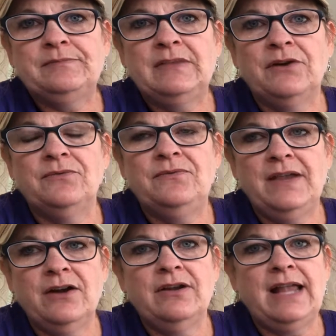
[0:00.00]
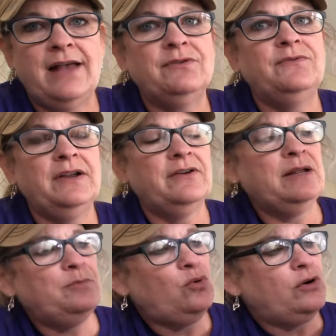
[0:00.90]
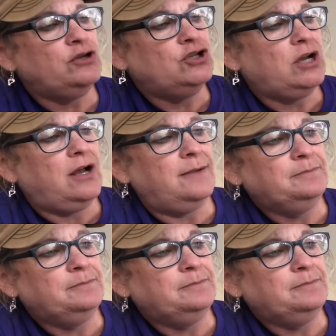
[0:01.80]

They have a very important job.